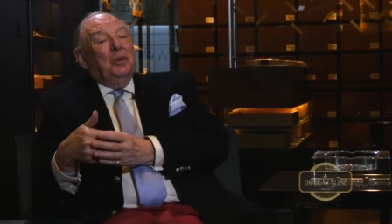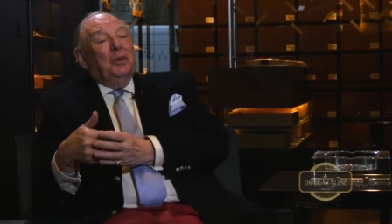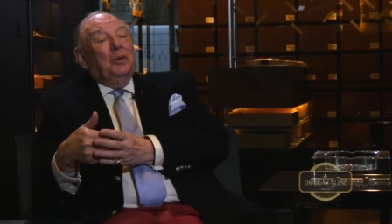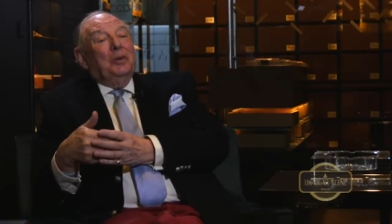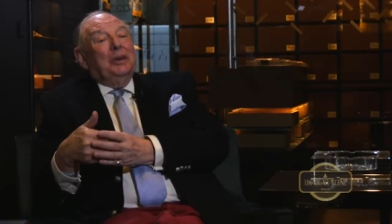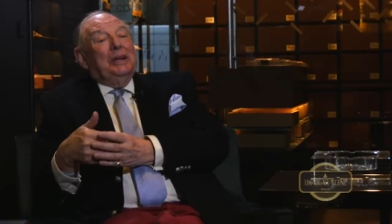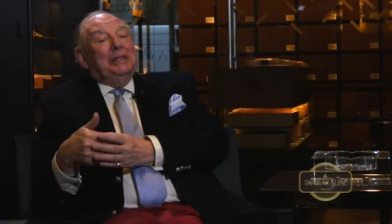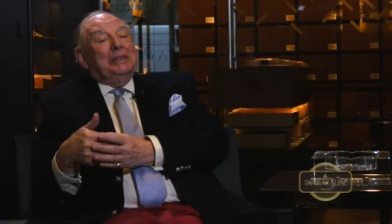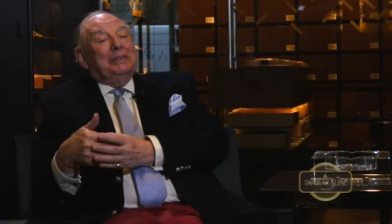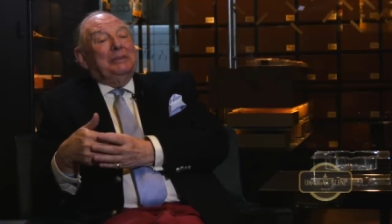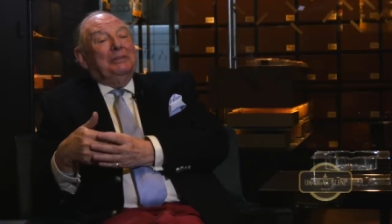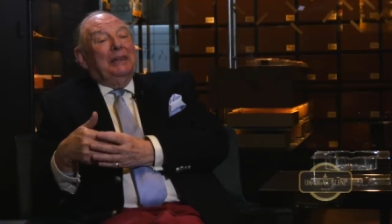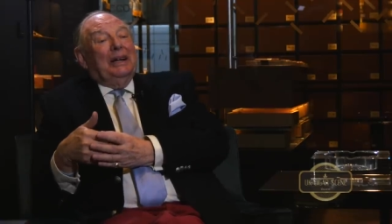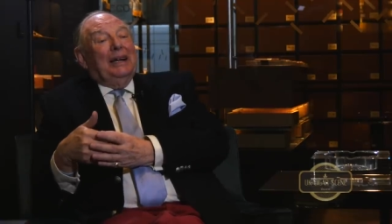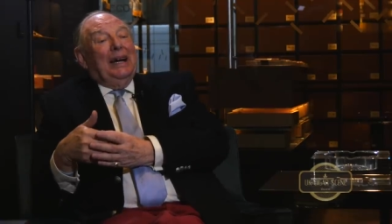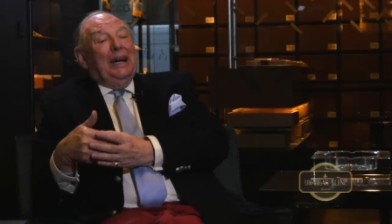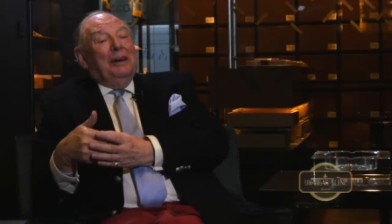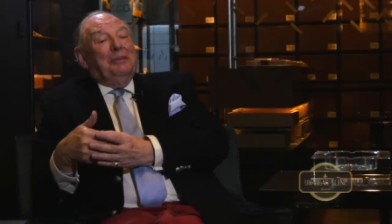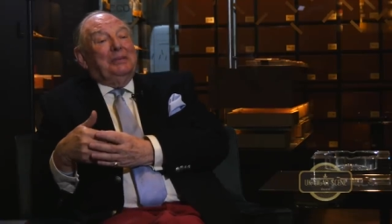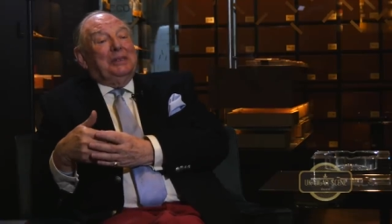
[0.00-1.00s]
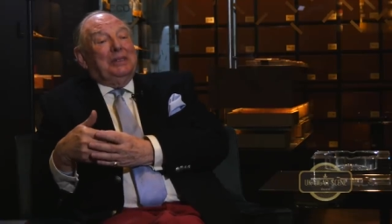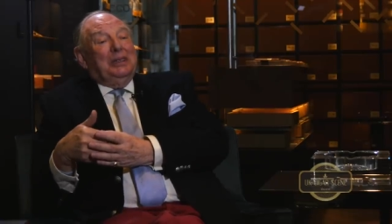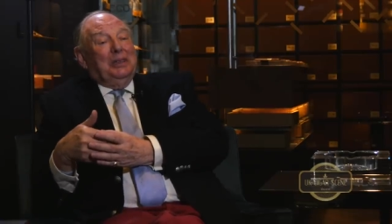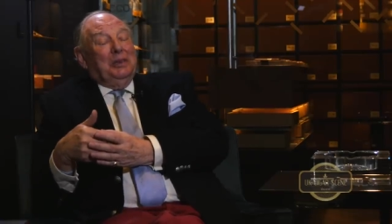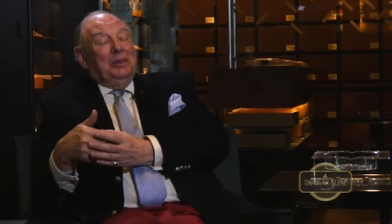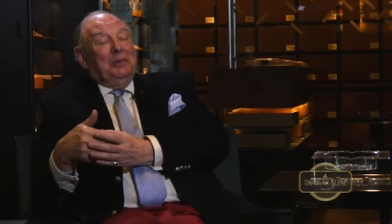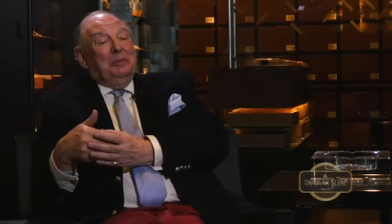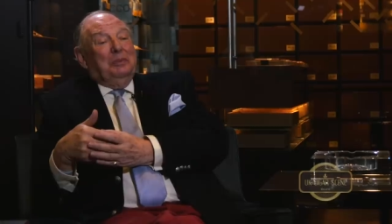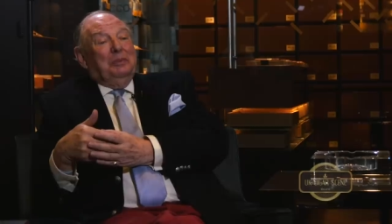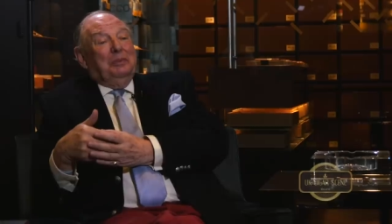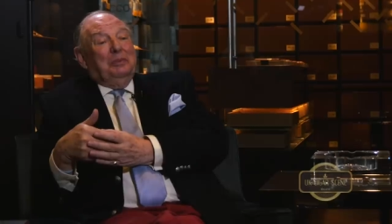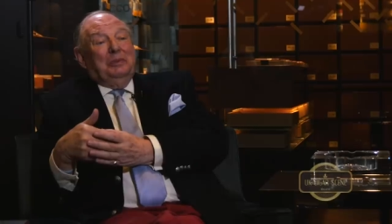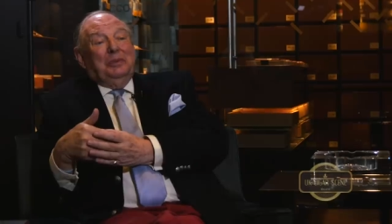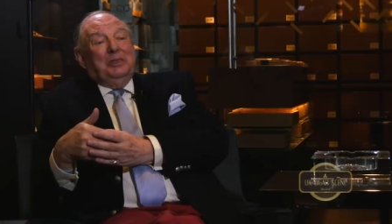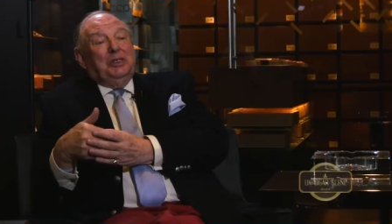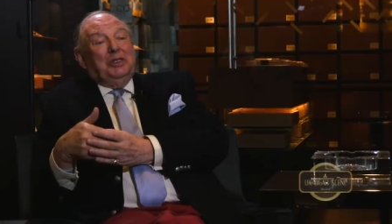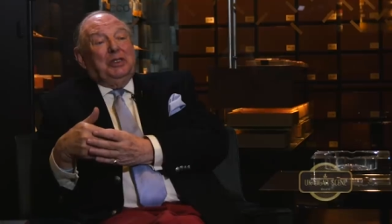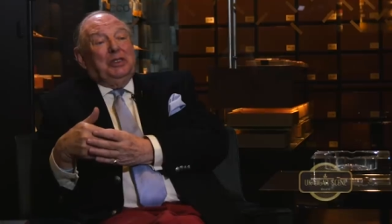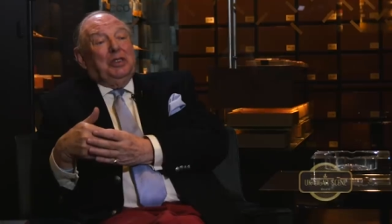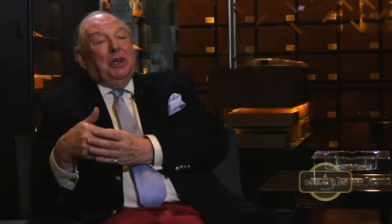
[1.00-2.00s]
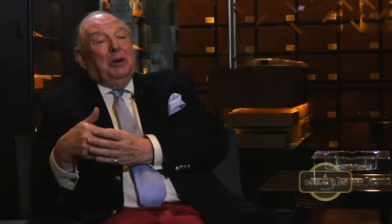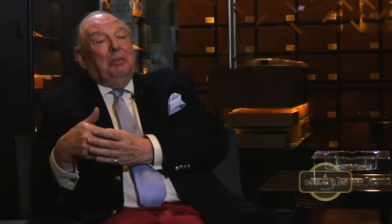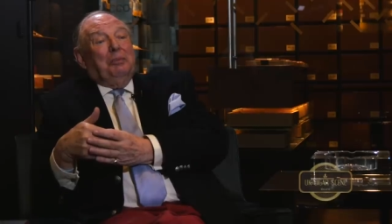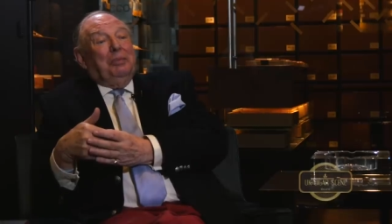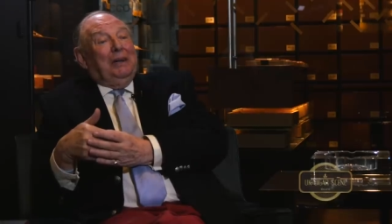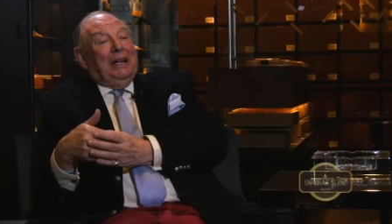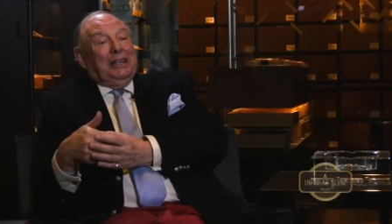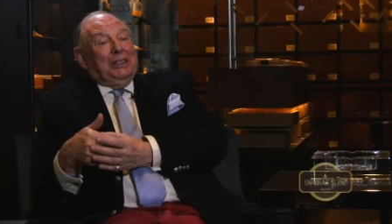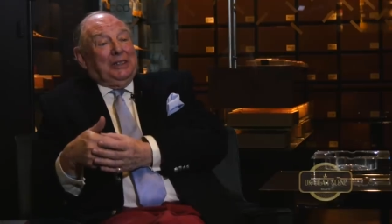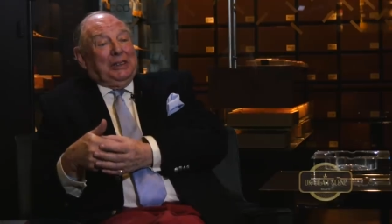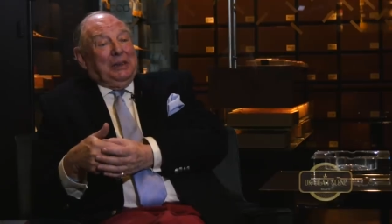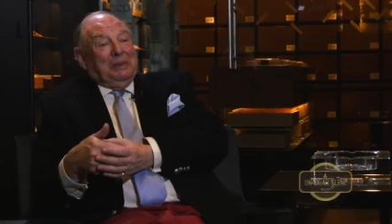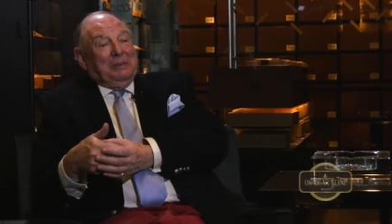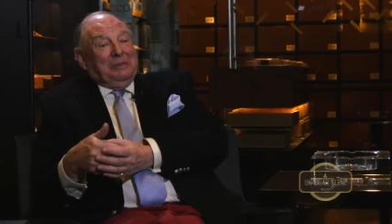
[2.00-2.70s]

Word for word: always my absolute top pleasure.